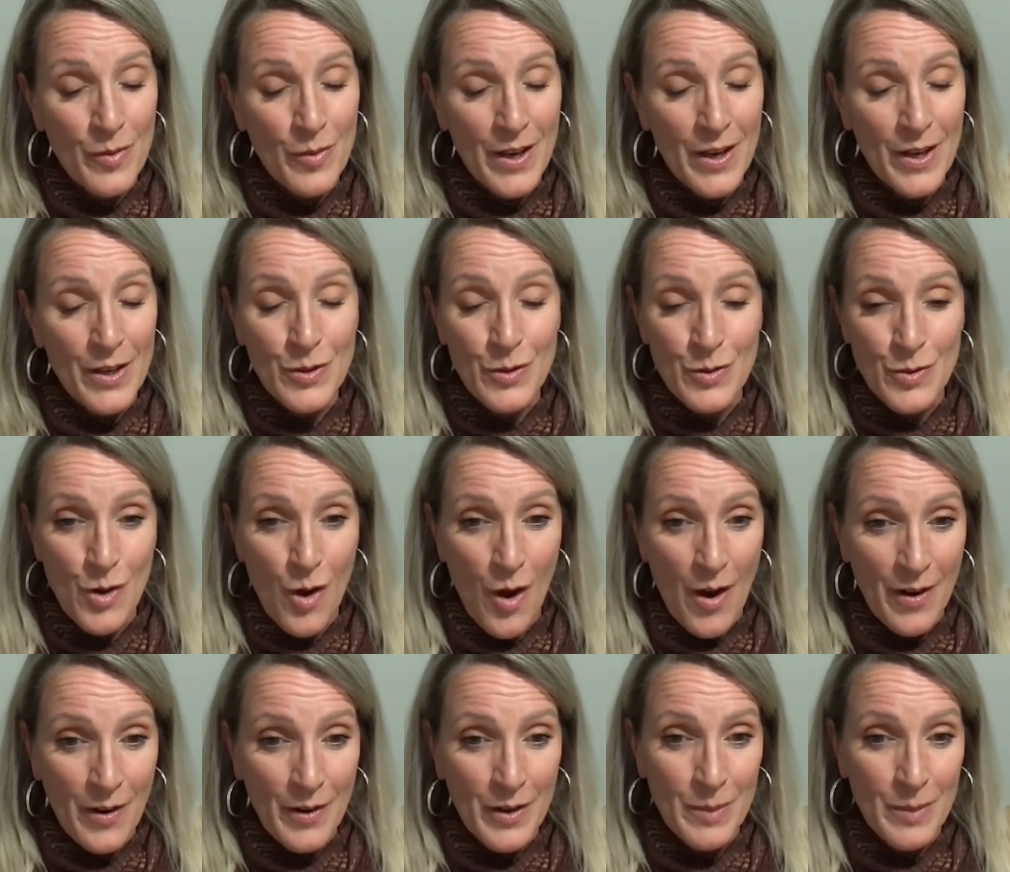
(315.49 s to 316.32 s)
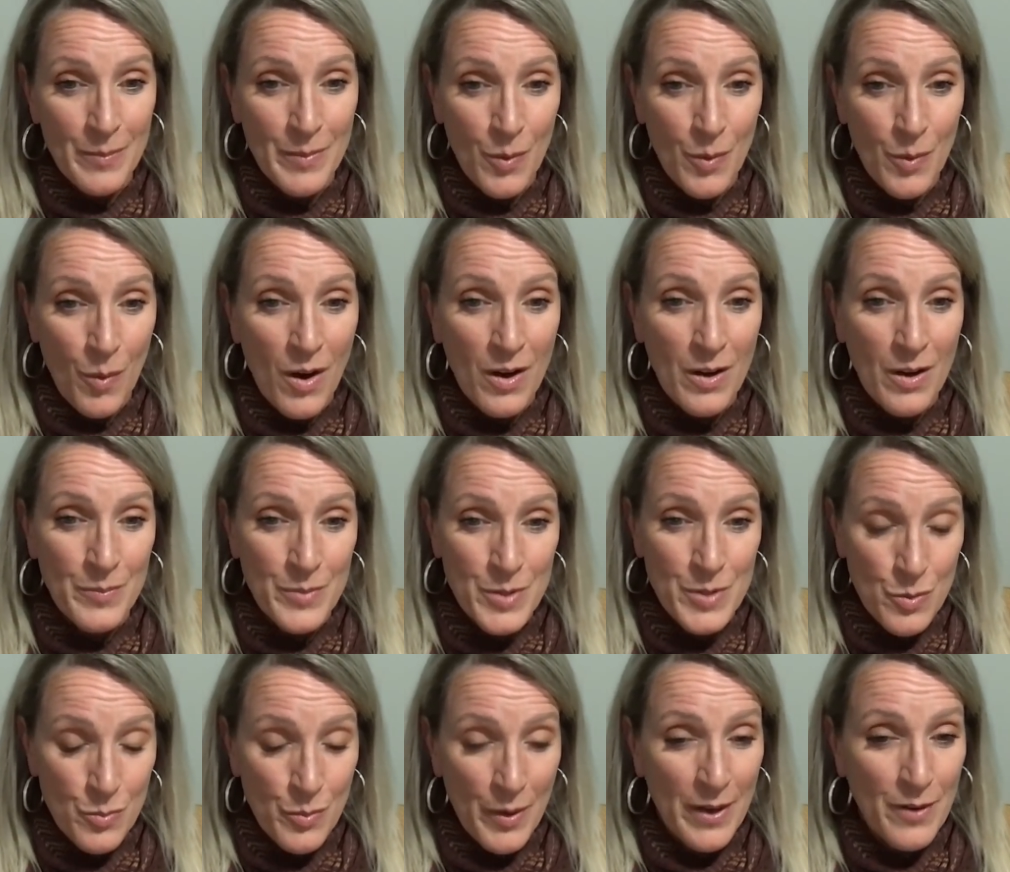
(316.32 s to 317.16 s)
you that you're not going to be
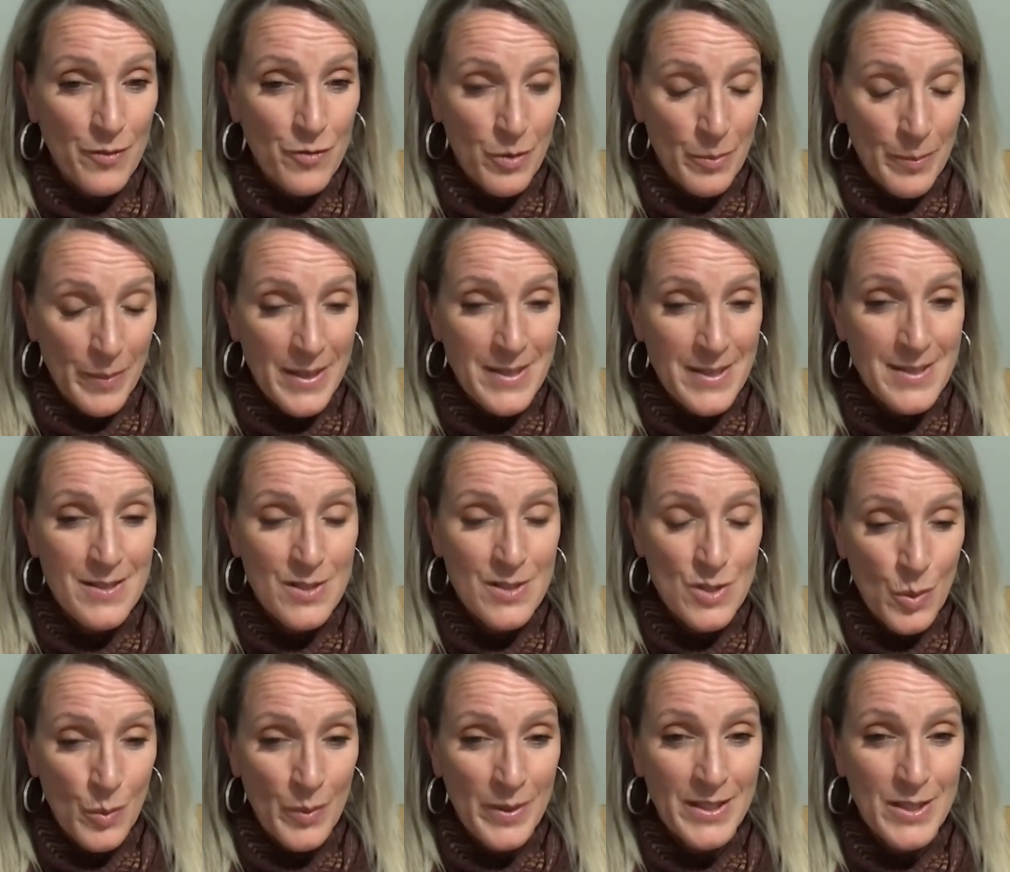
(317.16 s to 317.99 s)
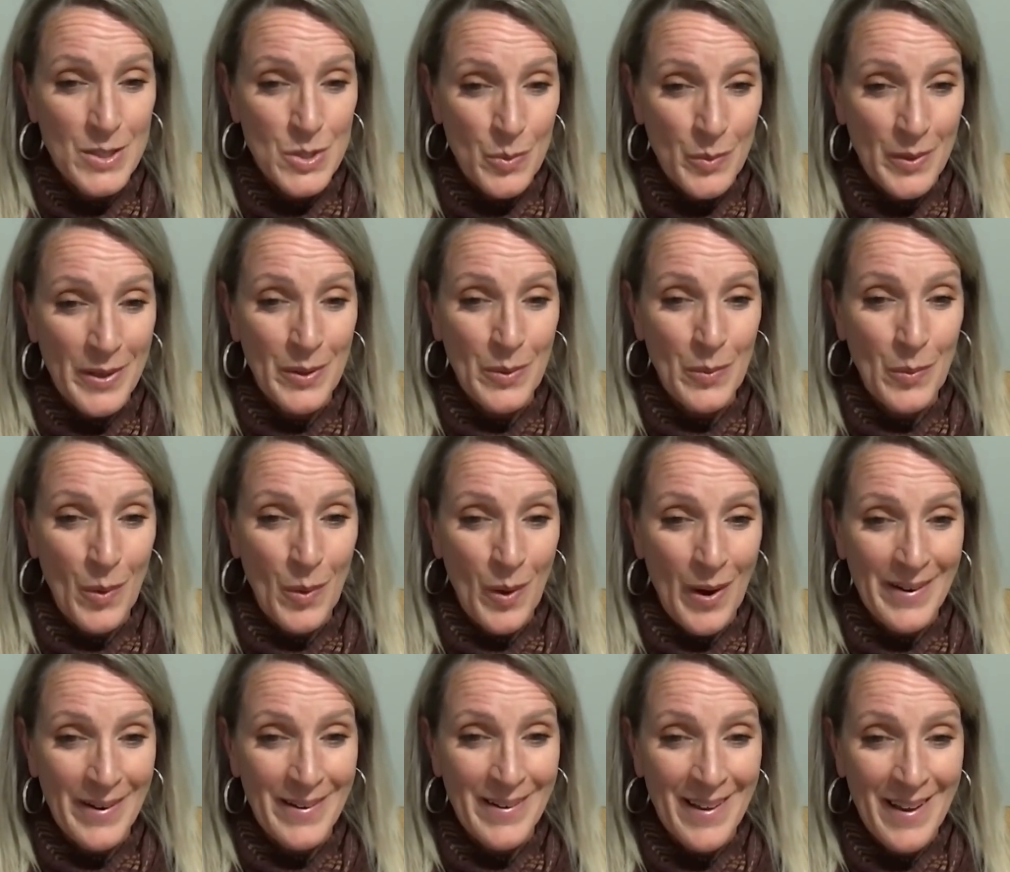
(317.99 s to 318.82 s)
welcome to rent from us in
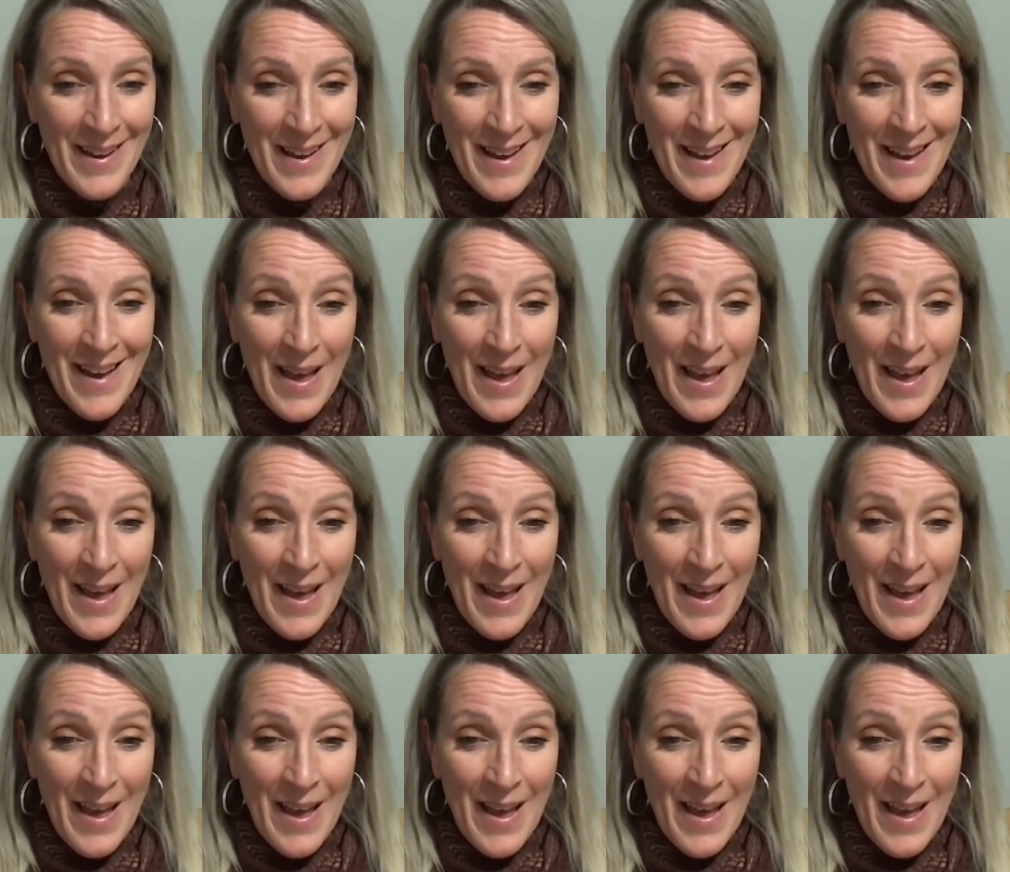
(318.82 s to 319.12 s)
2021.